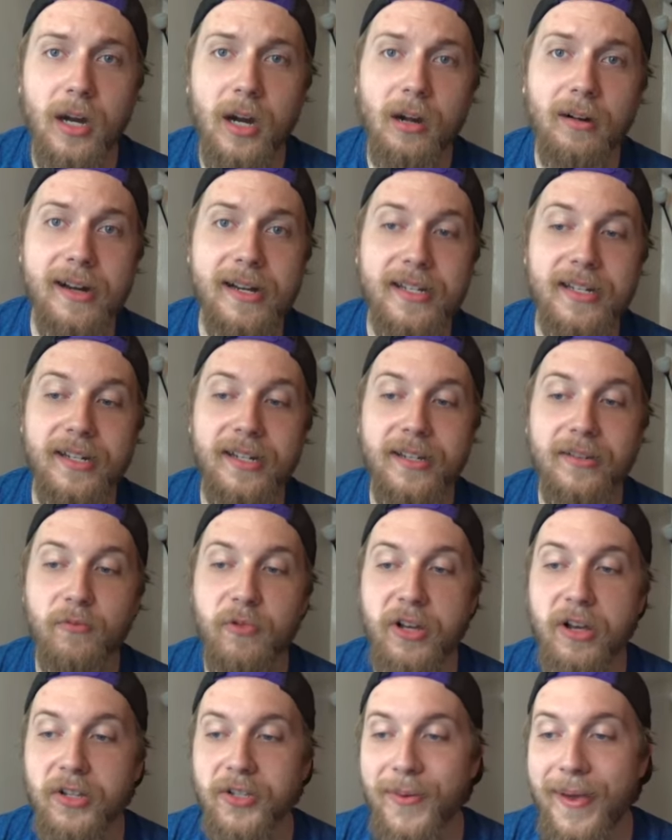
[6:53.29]
Alright,
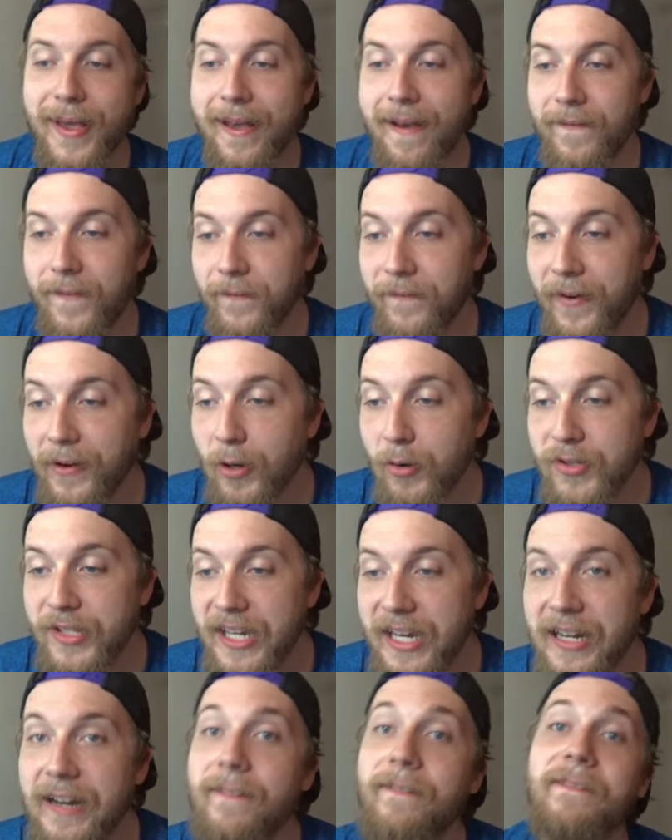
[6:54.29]
we also have
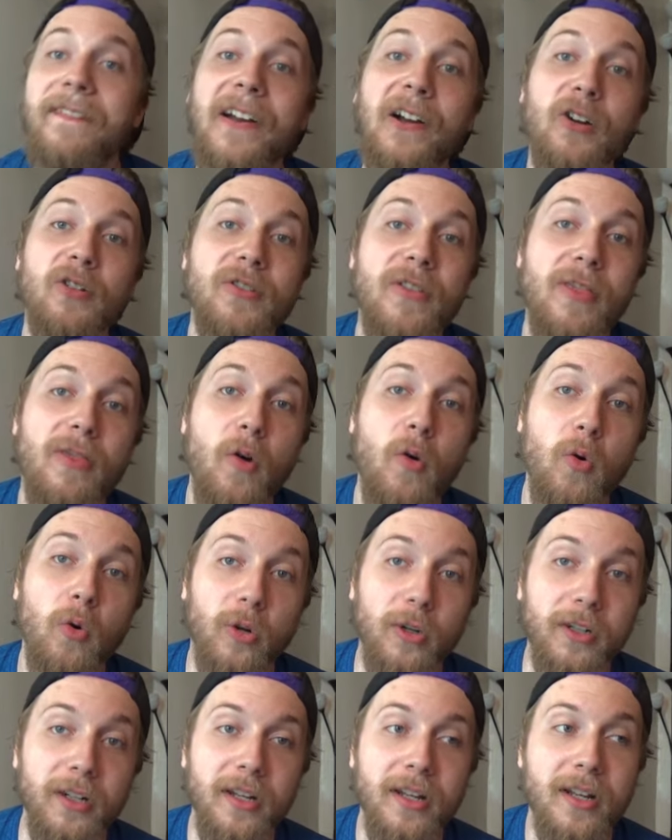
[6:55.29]
Ferroseed and
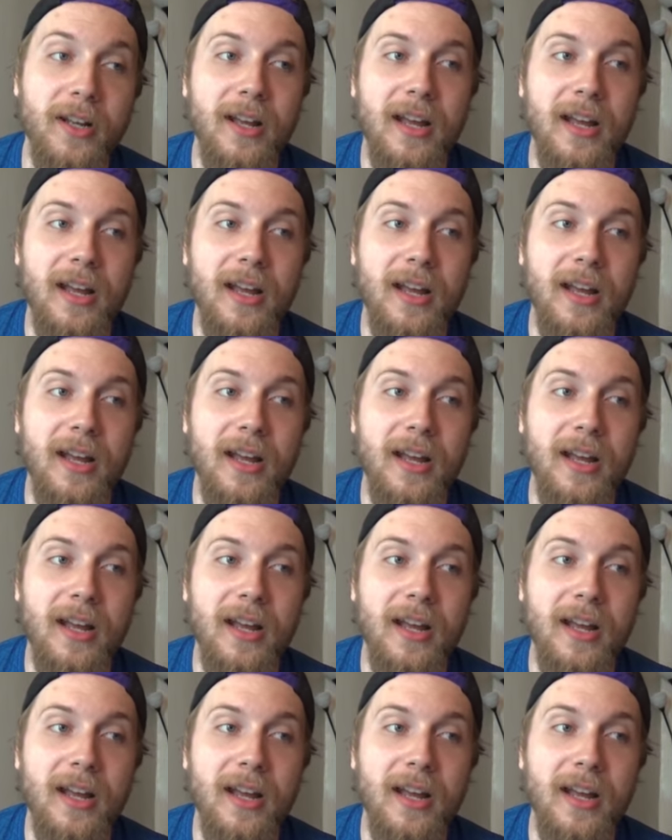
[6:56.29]
Ferrothorn.